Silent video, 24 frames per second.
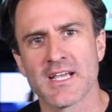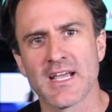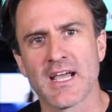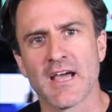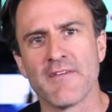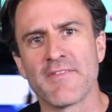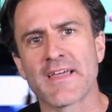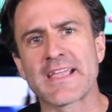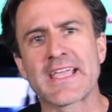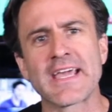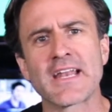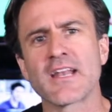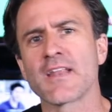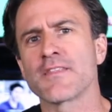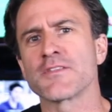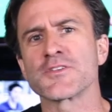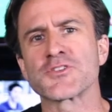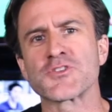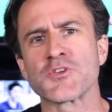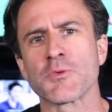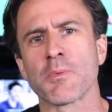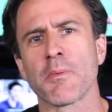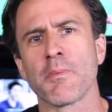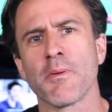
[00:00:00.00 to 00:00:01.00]
If they get into the
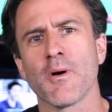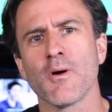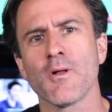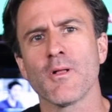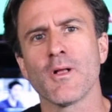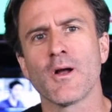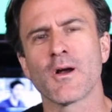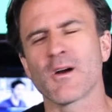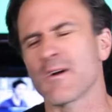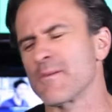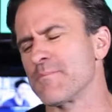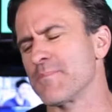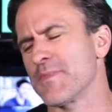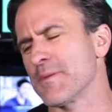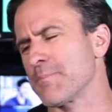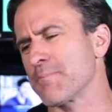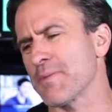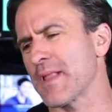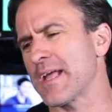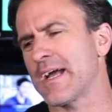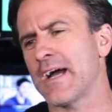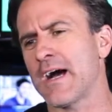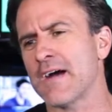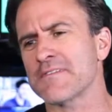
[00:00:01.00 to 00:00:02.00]
Super Bowl or the
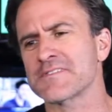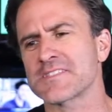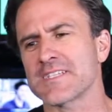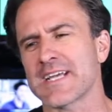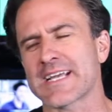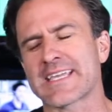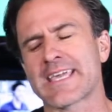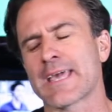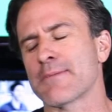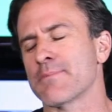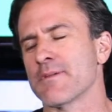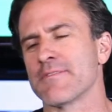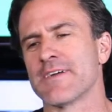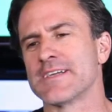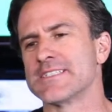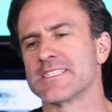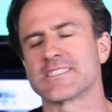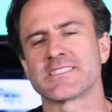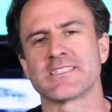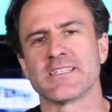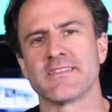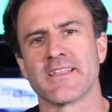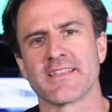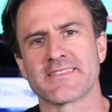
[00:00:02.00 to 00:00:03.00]
playoffs, I can't believe I
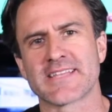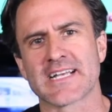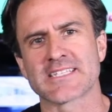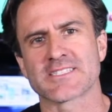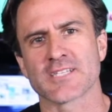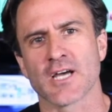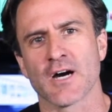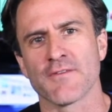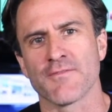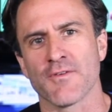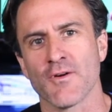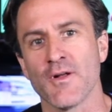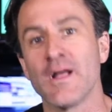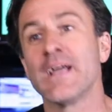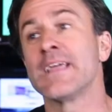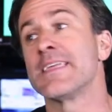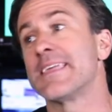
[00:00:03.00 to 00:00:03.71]
just did that. That's awful.